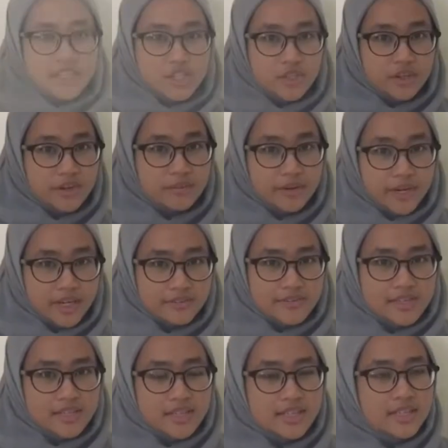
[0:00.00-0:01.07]
histogram
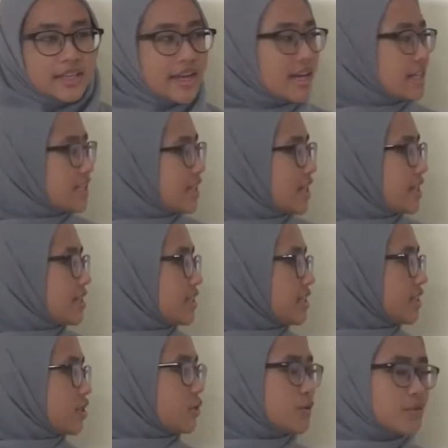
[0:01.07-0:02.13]
graphs, the
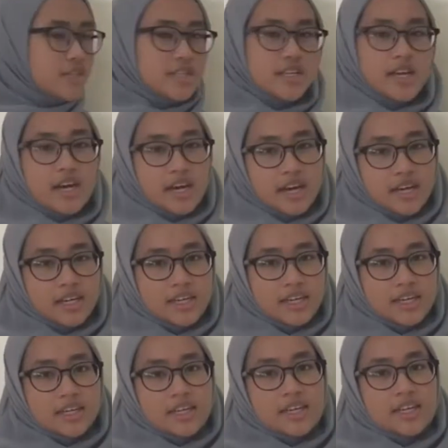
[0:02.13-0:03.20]
x-axis used
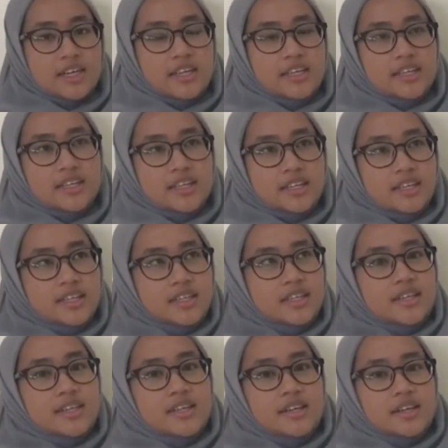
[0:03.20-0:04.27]
are the
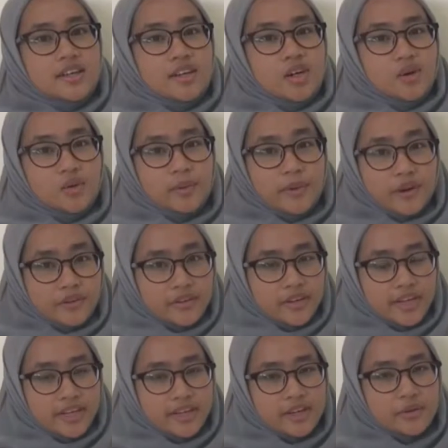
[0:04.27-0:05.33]
lower
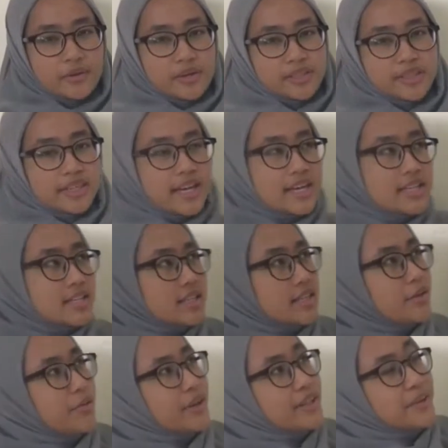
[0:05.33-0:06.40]
boundary, while
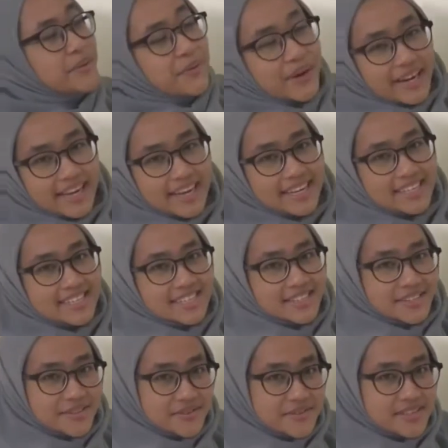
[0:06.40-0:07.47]
the
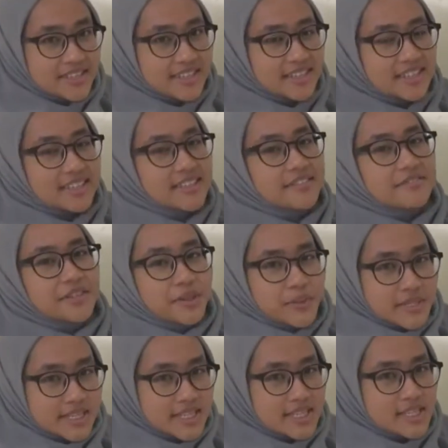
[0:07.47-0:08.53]
y-axis used are the
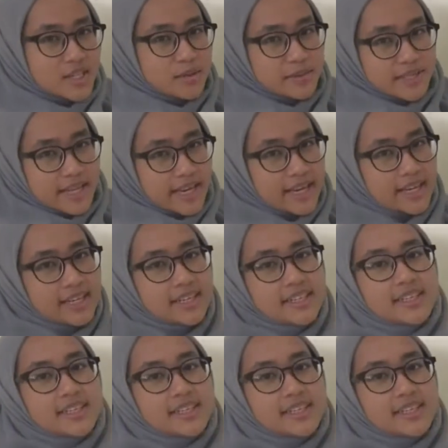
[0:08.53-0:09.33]
frequencies obtained.